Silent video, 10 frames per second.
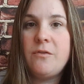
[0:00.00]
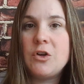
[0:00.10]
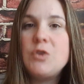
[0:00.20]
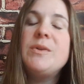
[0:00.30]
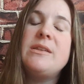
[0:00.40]

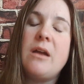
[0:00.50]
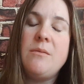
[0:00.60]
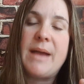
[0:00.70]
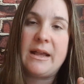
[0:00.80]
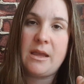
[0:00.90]
First one's an
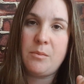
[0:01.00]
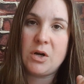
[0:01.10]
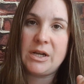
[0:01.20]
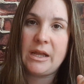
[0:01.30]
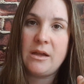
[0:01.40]
unpacking
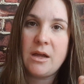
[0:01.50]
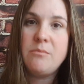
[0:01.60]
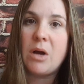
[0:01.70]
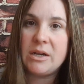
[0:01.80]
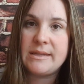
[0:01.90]
party,
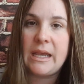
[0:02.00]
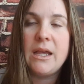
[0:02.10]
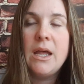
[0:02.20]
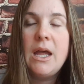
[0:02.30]
unboxing.